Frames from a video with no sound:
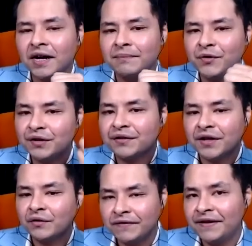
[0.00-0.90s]
You just
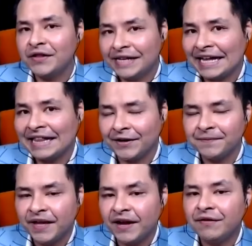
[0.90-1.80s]
got to eventually get there.
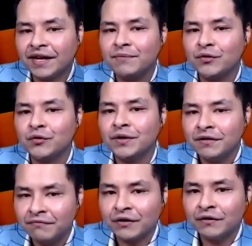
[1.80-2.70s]
Every time you
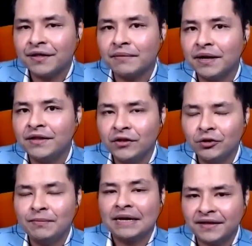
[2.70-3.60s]
recruit someone, you
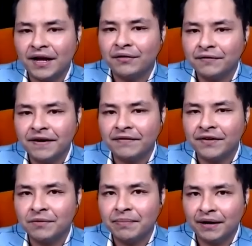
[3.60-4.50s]
make
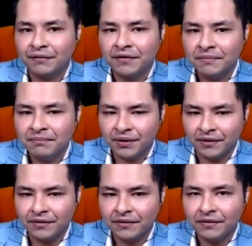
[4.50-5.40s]
1,500 bucks
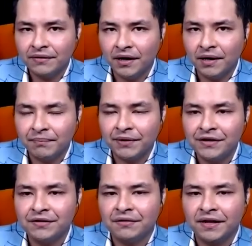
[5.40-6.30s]
per
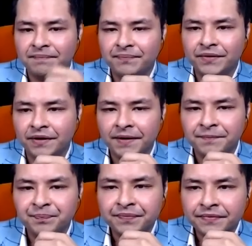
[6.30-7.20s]
agent set, okay?
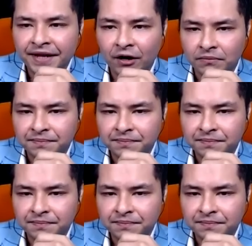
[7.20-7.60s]
Now,